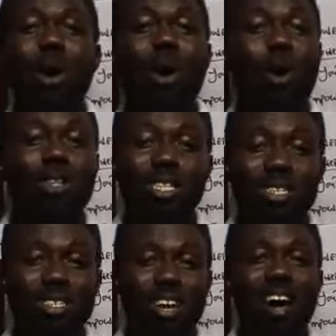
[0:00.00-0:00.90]
All
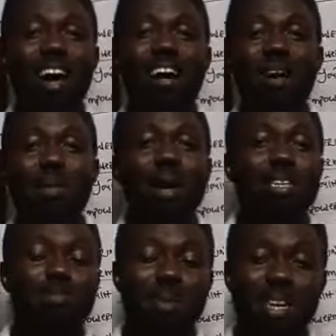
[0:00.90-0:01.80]
these are
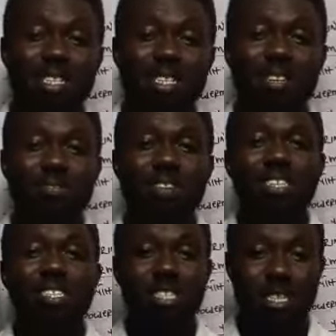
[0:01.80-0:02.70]
manipulative
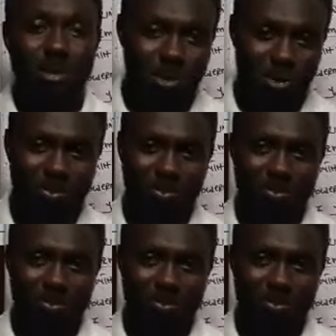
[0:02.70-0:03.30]
skills.